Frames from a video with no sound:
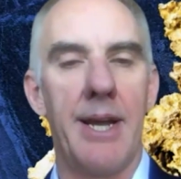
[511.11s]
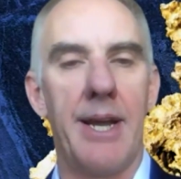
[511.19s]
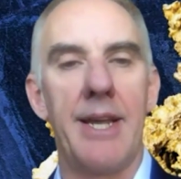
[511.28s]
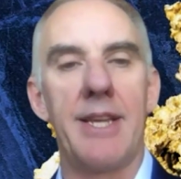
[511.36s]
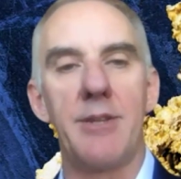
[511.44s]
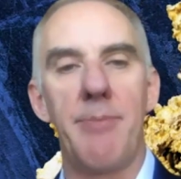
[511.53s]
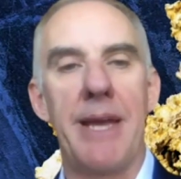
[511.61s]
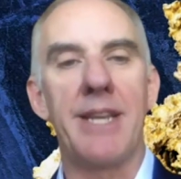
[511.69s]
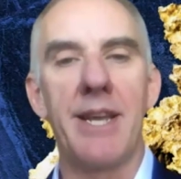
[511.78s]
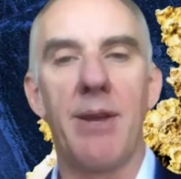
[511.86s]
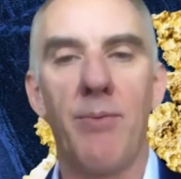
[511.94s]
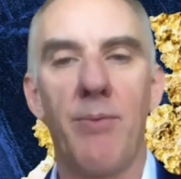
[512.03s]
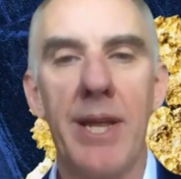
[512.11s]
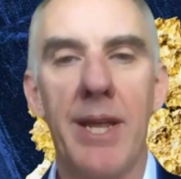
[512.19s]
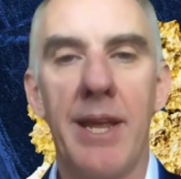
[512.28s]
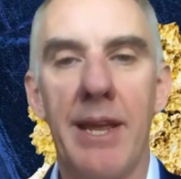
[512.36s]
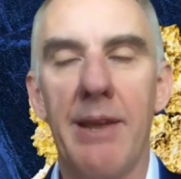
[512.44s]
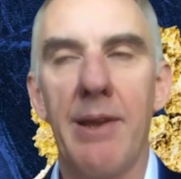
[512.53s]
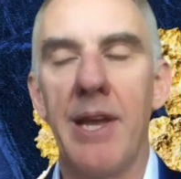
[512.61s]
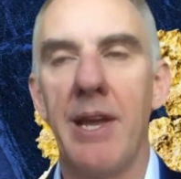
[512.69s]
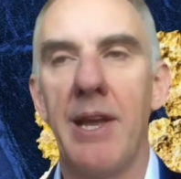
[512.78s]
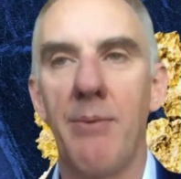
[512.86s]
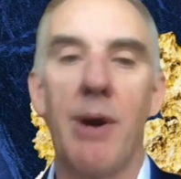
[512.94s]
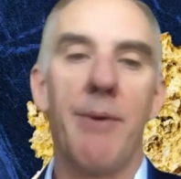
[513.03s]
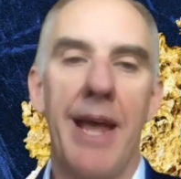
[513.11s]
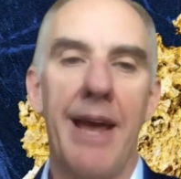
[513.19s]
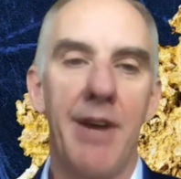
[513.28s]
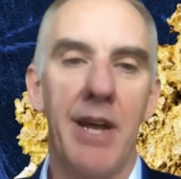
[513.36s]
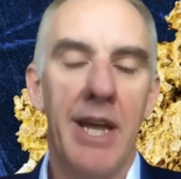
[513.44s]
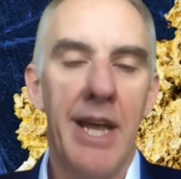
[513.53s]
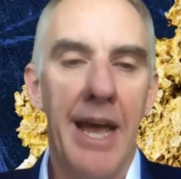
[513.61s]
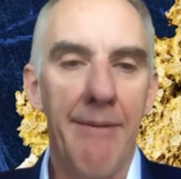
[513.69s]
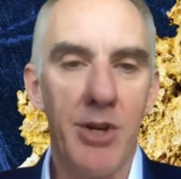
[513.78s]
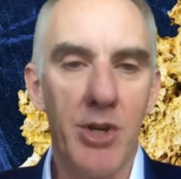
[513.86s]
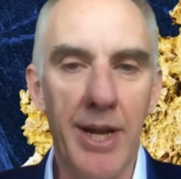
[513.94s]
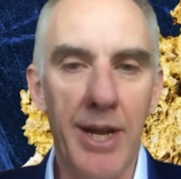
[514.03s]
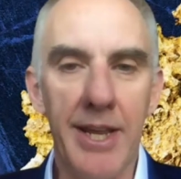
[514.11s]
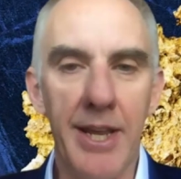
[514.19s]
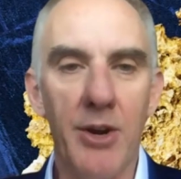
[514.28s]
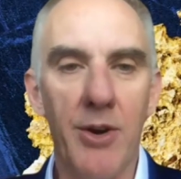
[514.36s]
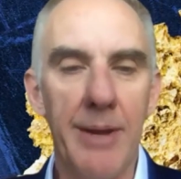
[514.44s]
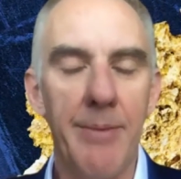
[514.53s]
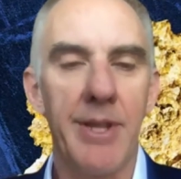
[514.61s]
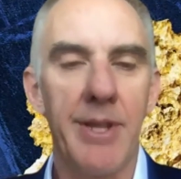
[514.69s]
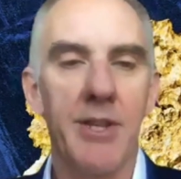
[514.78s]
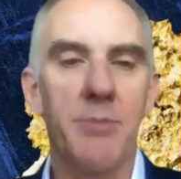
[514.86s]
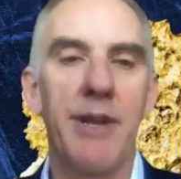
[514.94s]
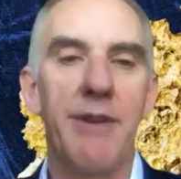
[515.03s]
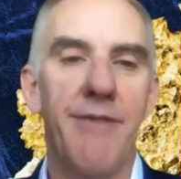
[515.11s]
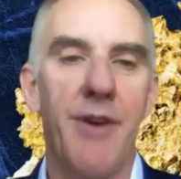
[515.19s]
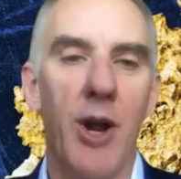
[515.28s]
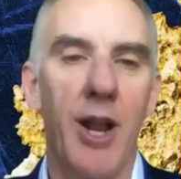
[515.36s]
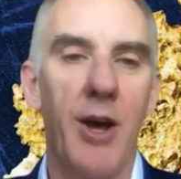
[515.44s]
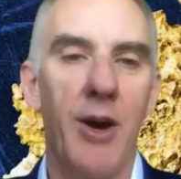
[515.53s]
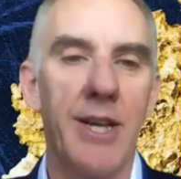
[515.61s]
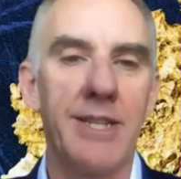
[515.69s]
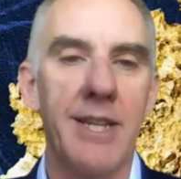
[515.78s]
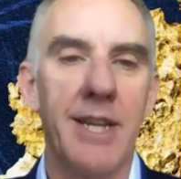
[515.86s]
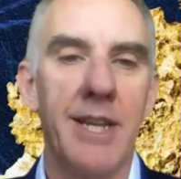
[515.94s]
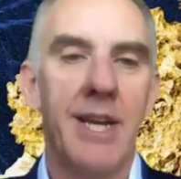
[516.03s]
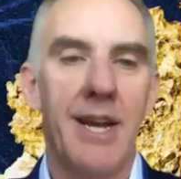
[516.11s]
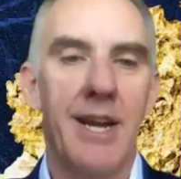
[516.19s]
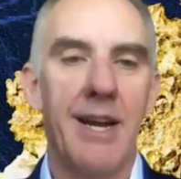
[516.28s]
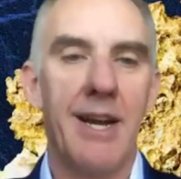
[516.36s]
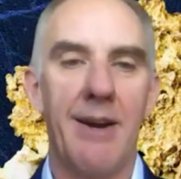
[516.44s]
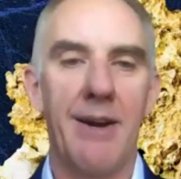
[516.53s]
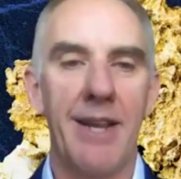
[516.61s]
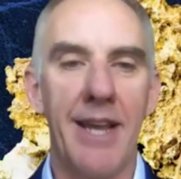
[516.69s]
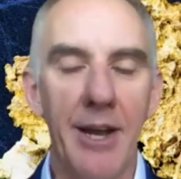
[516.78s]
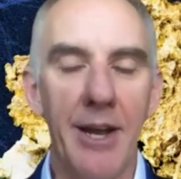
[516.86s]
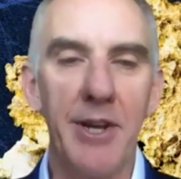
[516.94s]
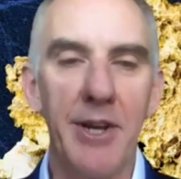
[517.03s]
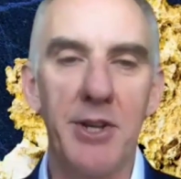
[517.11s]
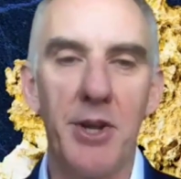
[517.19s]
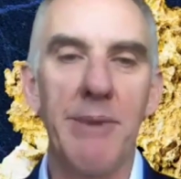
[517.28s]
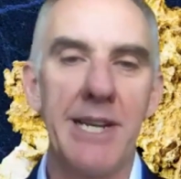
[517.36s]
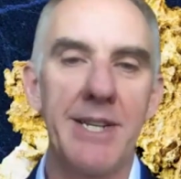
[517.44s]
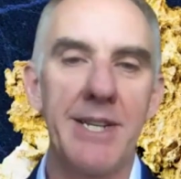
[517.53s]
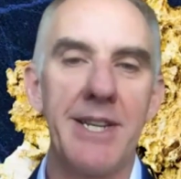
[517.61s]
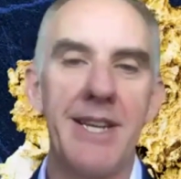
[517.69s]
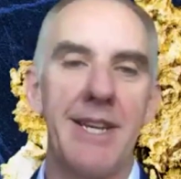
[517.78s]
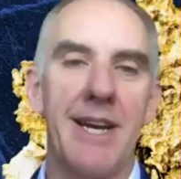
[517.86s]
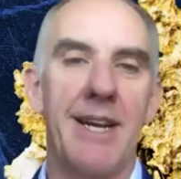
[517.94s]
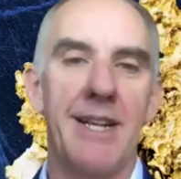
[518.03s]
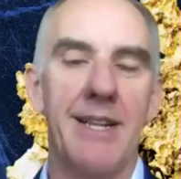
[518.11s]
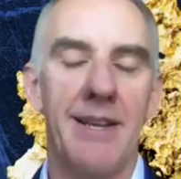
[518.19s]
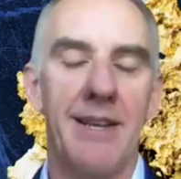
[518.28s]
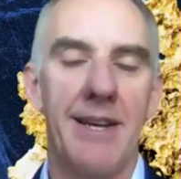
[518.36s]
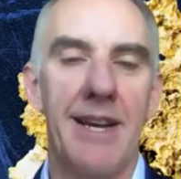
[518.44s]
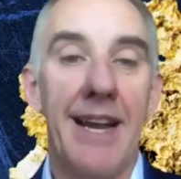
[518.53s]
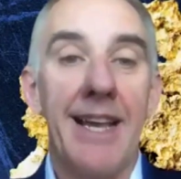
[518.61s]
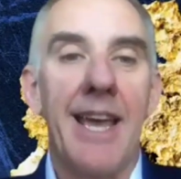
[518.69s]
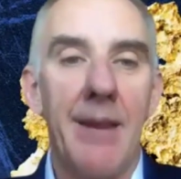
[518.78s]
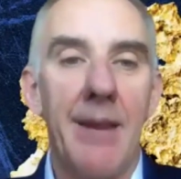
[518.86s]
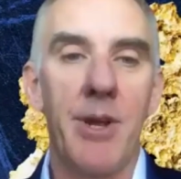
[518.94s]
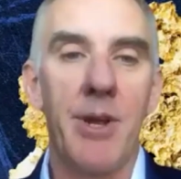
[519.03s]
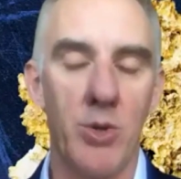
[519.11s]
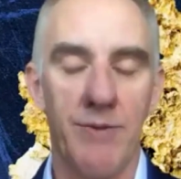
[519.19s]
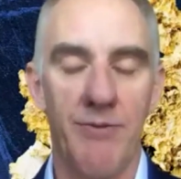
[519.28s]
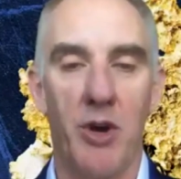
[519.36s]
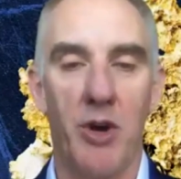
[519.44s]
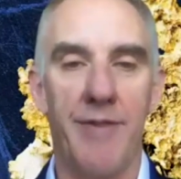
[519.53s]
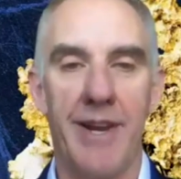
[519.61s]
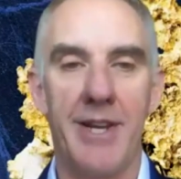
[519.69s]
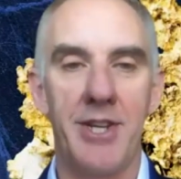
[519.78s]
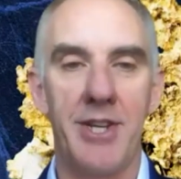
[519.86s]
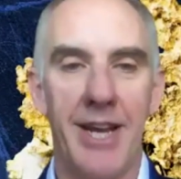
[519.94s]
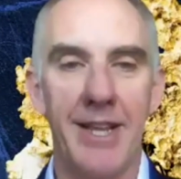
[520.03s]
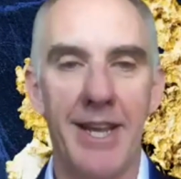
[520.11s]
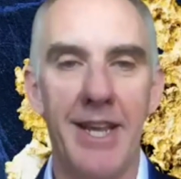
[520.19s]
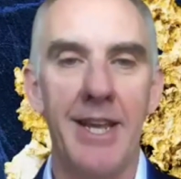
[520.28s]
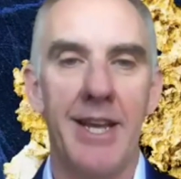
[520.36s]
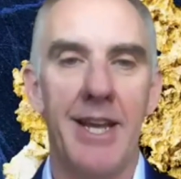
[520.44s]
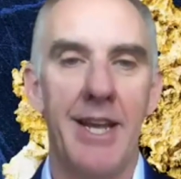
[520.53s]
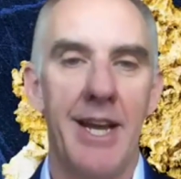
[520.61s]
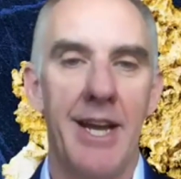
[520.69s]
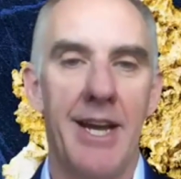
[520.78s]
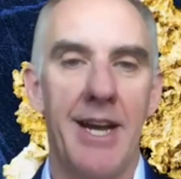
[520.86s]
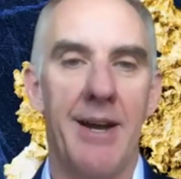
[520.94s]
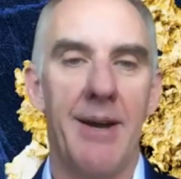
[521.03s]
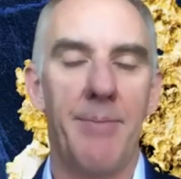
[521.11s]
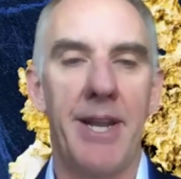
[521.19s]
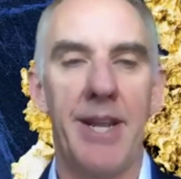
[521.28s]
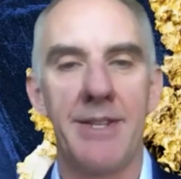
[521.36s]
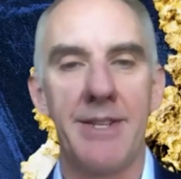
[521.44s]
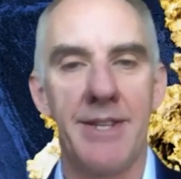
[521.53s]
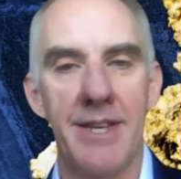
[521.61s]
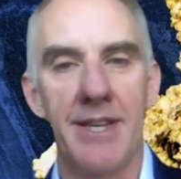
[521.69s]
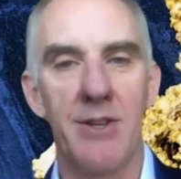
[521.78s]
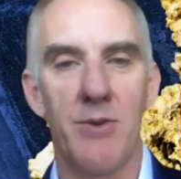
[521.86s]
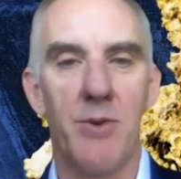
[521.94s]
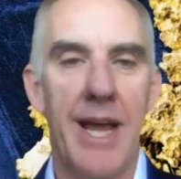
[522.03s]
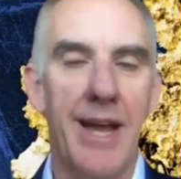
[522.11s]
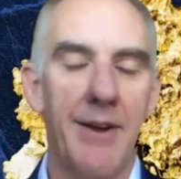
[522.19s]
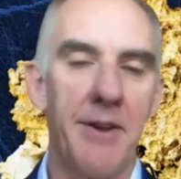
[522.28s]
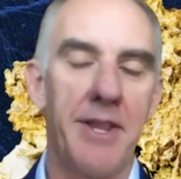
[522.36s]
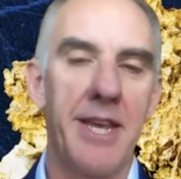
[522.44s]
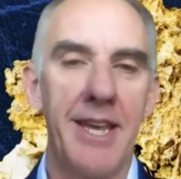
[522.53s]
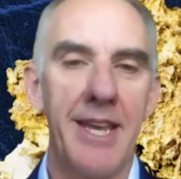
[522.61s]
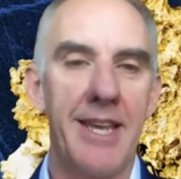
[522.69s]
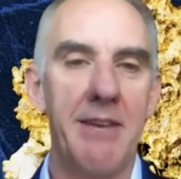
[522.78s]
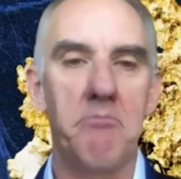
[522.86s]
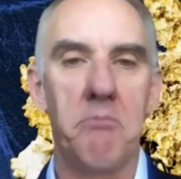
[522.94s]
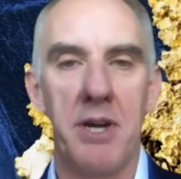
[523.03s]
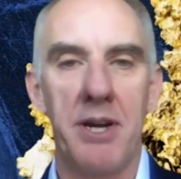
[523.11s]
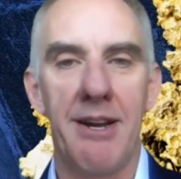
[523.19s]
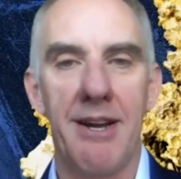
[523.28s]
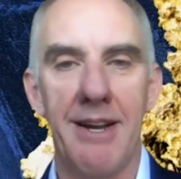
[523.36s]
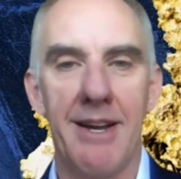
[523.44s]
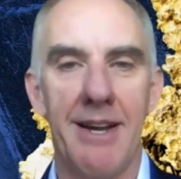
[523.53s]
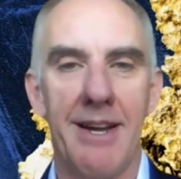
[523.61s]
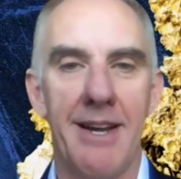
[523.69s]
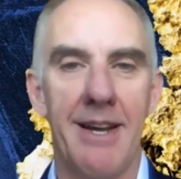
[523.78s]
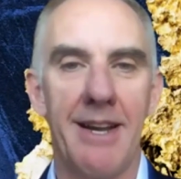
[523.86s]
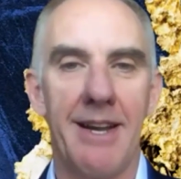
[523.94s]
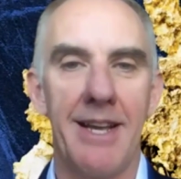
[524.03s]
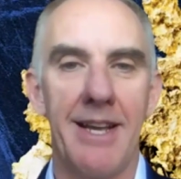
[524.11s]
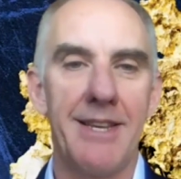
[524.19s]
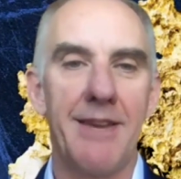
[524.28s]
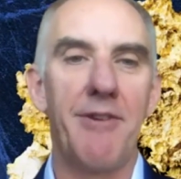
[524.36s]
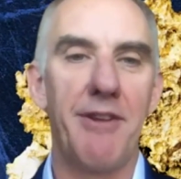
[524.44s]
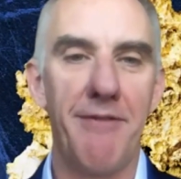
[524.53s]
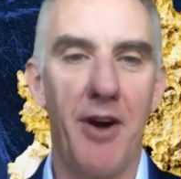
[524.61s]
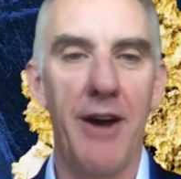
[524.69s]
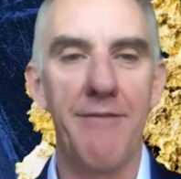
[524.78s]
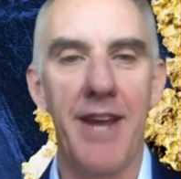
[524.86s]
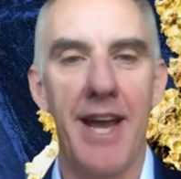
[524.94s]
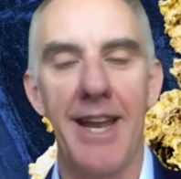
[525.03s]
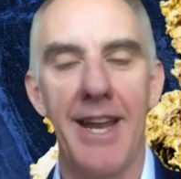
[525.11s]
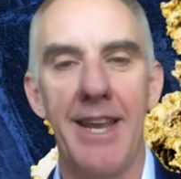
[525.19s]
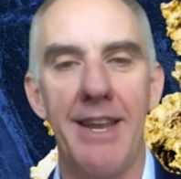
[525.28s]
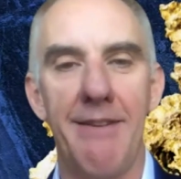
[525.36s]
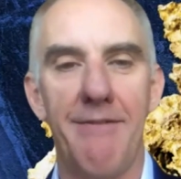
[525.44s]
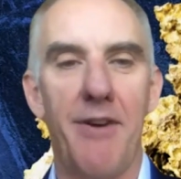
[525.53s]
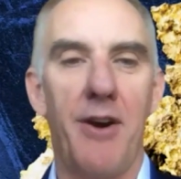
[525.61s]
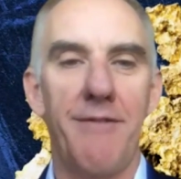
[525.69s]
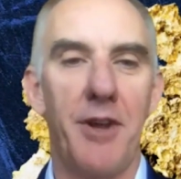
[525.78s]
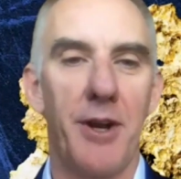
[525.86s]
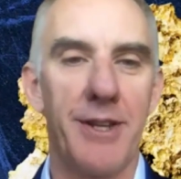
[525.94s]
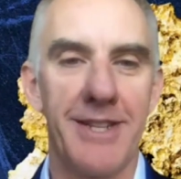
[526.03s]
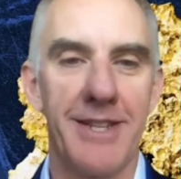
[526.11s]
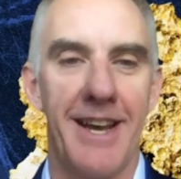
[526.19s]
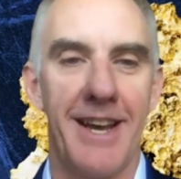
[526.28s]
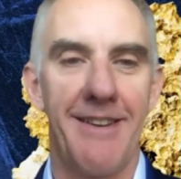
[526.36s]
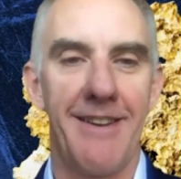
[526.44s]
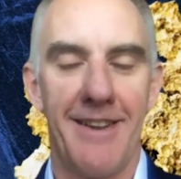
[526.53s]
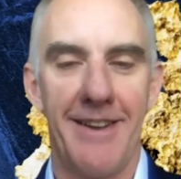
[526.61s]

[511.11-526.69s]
expecting, we have a trucking agreement that's been finalised. I can't go into too much detail again because of confidentiality, but it's around the $75 to $85 a tonne.